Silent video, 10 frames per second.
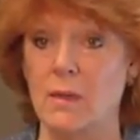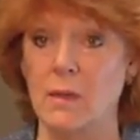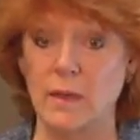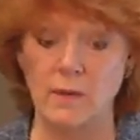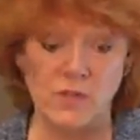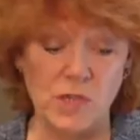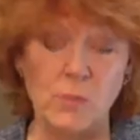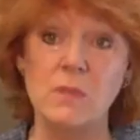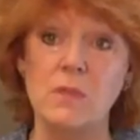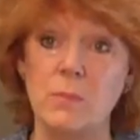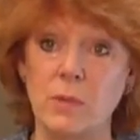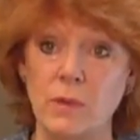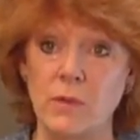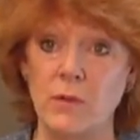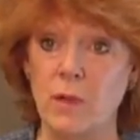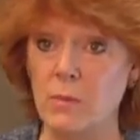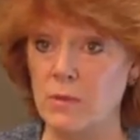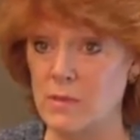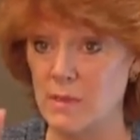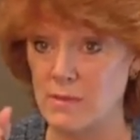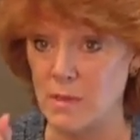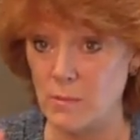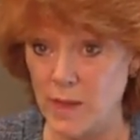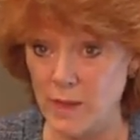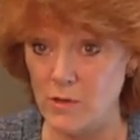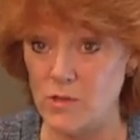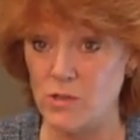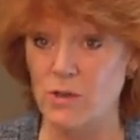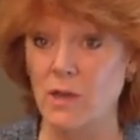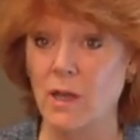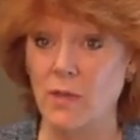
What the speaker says: and if someone's not pulling their numbers, then it's the manager